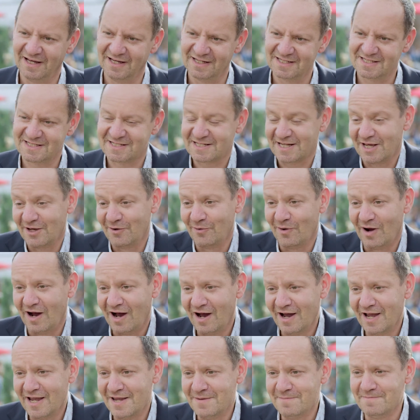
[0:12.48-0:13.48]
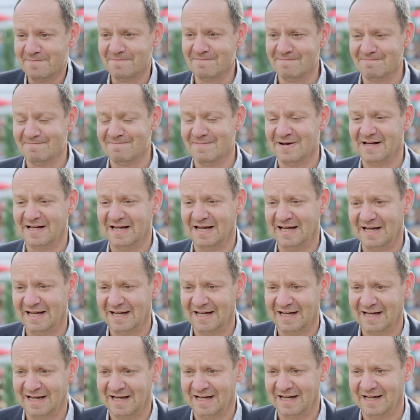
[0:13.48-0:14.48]
So I'm
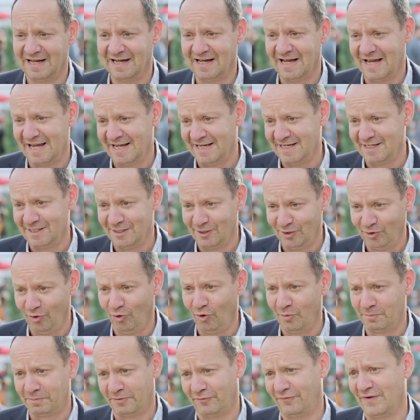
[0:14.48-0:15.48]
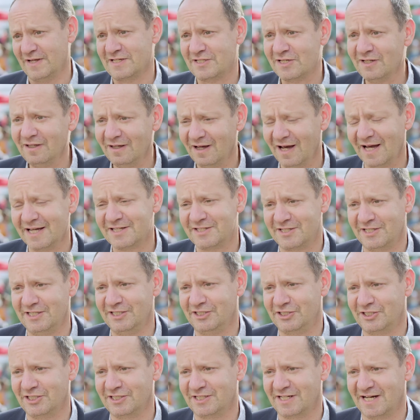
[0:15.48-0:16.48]
a law professor. I
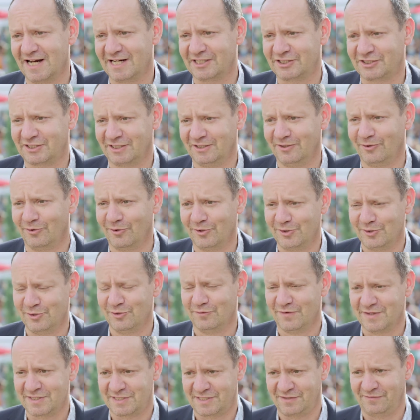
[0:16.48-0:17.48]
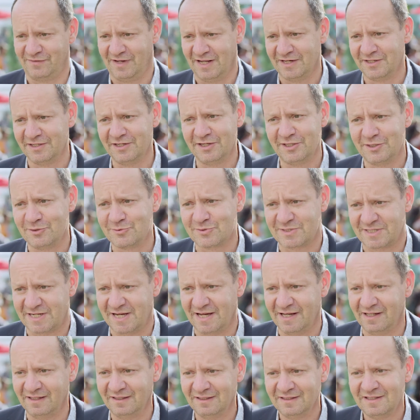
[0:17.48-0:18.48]
teach international law at the University of London at
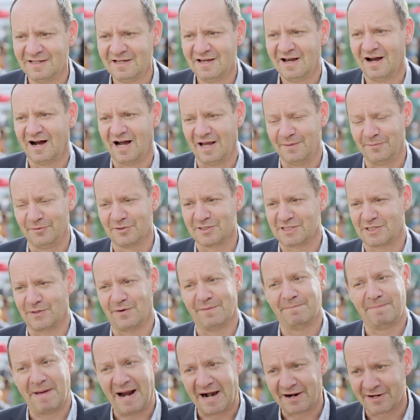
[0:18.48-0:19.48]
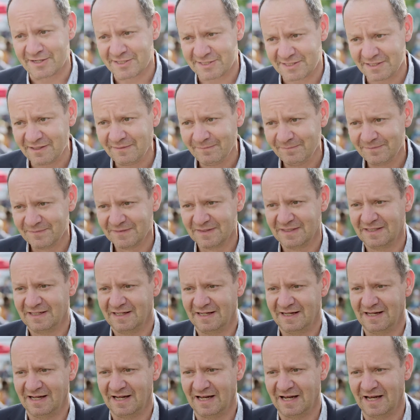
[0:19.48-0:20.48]
UCL. I'm also a barrister,
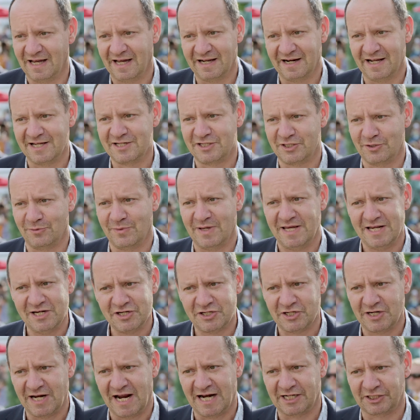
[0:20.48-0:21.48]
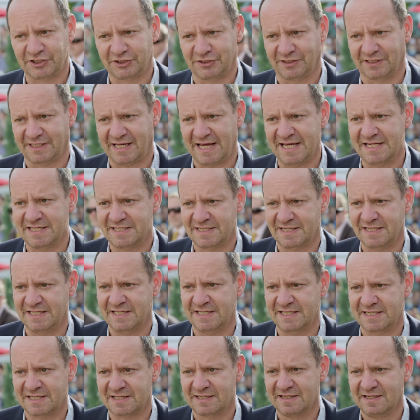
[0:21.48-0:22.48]
and I do international
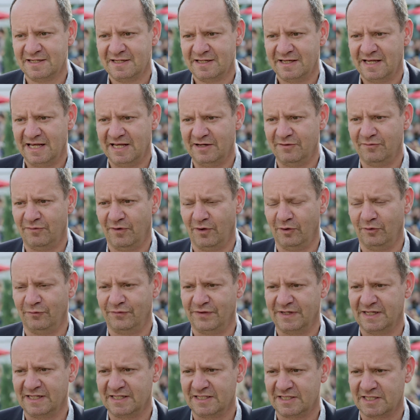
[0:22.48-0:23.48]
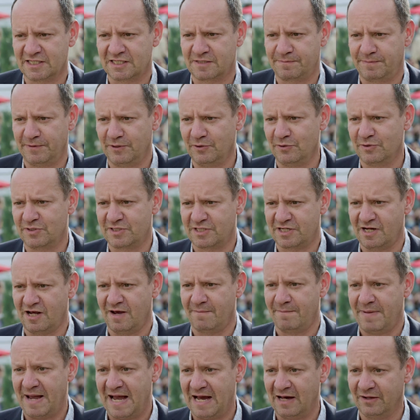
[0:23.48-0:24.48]
cases involving disputes
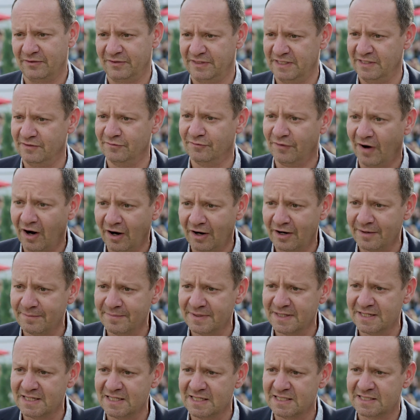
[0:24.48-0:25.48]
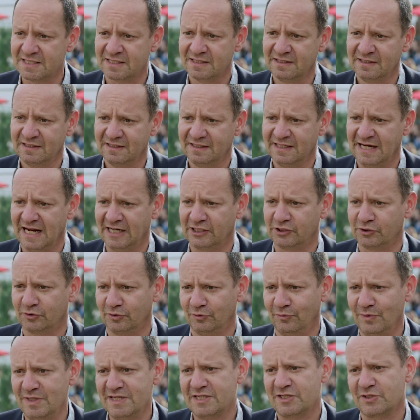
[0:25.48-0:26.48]
about the environment,
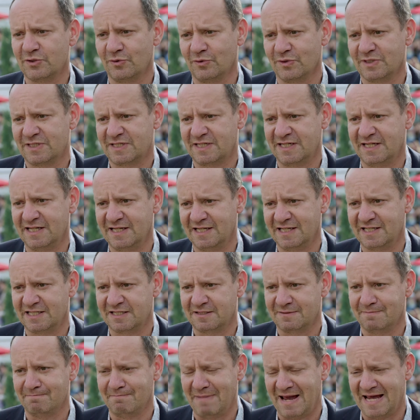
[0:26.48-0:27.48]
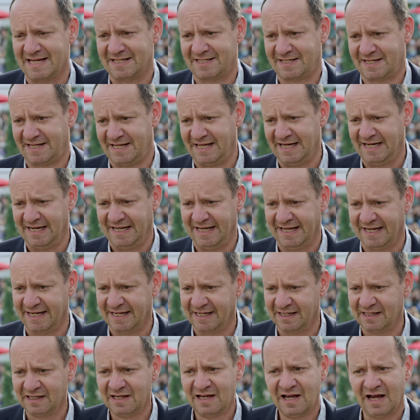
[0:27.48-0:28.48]
natural resources, mass
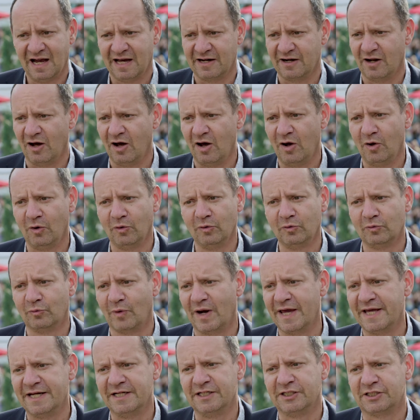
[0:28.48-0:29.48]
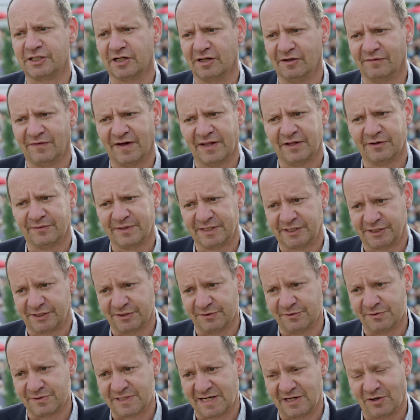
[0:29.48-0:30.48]
killing, and a whole range of other
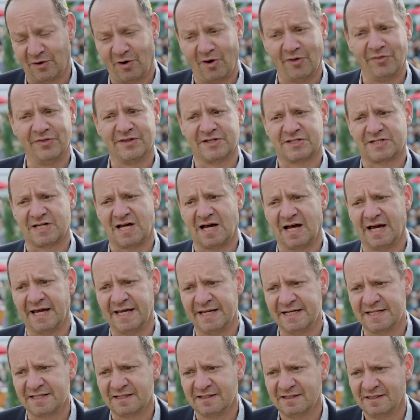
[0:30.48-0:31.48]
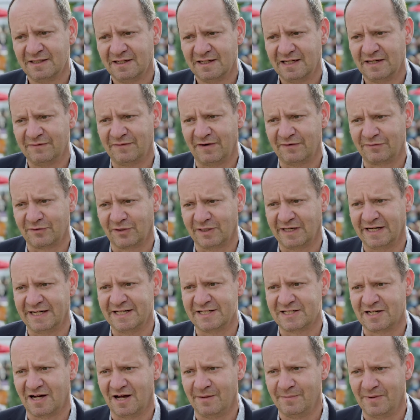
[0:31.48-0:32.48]
issues. And on the side, if I've got any
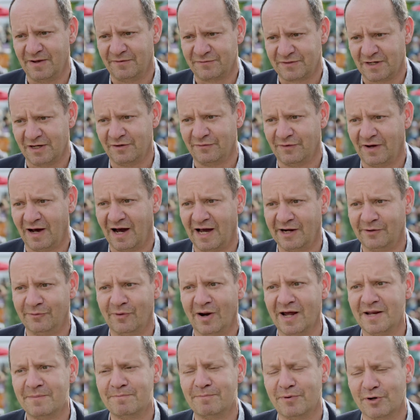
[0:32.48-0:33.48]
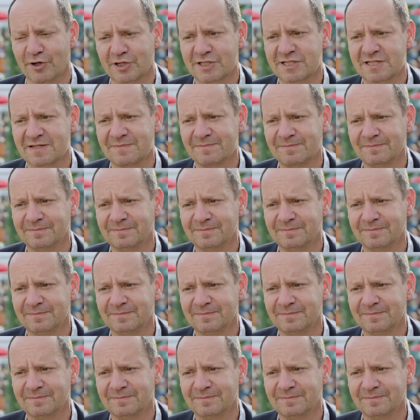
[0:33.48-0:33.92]
time left over, I write books.